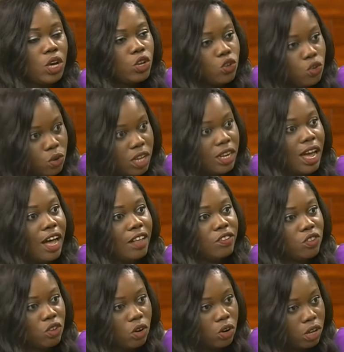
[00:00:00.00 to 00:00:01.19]
you can ask
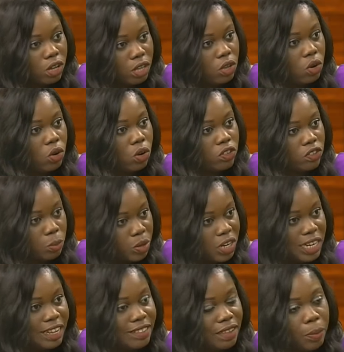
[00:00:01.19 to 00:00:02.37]
your
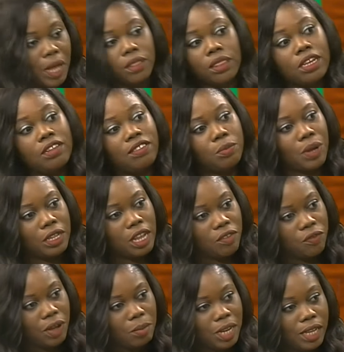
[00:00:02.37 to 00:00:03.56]
subordinates about things about their
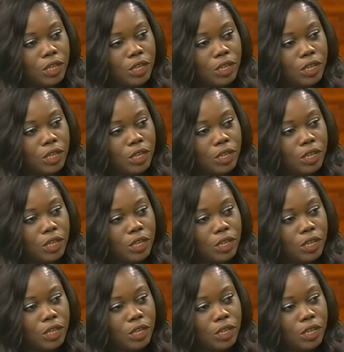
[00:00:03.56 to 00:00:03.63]
family.